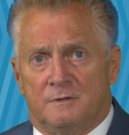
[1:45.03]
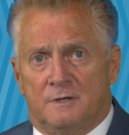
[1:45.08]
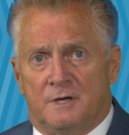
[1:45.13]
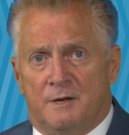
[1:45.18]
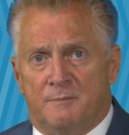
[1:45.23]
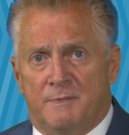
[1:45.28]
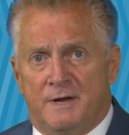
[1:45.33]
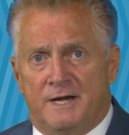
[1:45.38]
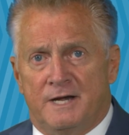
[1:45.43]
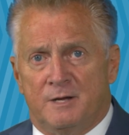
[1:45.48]

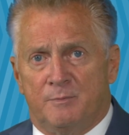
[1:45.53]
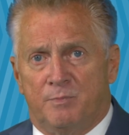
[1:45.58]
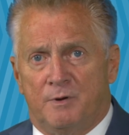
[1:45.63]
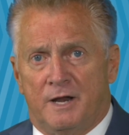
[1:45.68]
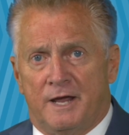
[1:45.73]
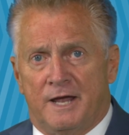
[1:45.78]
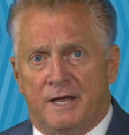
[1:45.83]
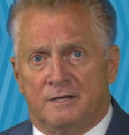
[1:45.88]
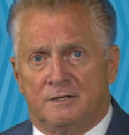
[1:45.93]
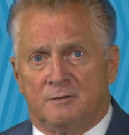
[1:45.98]
a media
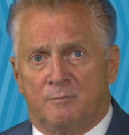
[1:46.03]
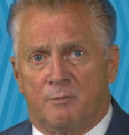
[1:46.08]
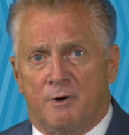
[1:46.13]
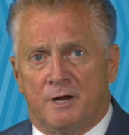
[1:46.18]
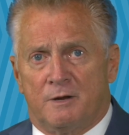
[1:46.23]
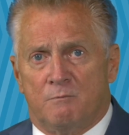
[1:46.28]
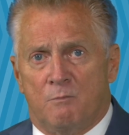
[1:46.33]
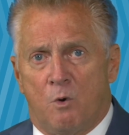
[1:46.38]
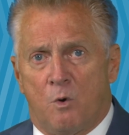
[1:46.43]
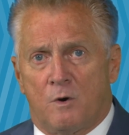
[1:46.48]
plan to
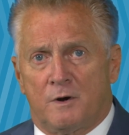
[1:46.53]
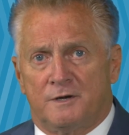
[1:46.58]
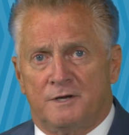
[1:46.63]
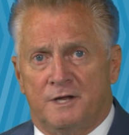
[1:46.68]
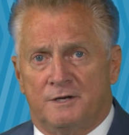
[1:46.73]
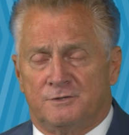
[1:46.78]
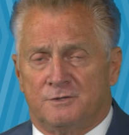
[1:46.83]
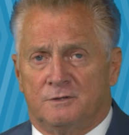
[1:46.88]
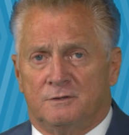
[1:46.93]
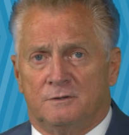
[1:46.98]
bring more
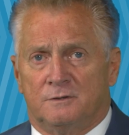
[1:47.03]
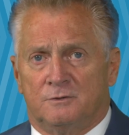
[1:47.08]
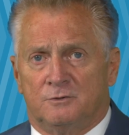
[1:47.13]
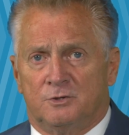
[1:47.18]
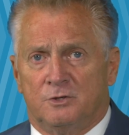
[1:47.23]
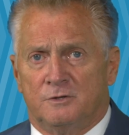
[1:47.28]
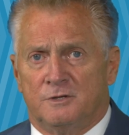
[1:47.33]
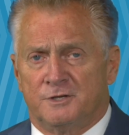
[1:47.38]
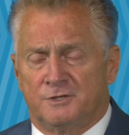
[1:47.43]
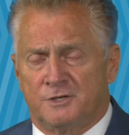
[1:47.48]
attention
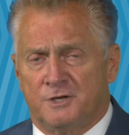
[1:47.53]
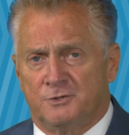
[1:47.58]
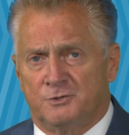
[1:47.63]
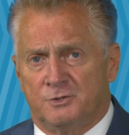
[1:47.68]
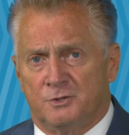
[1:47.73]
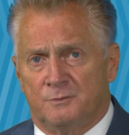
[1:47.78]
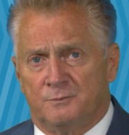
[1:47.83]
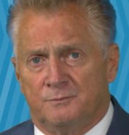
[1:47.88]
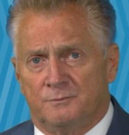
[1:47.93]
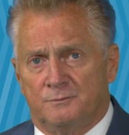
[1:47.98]
to this
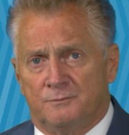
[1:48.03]
issue.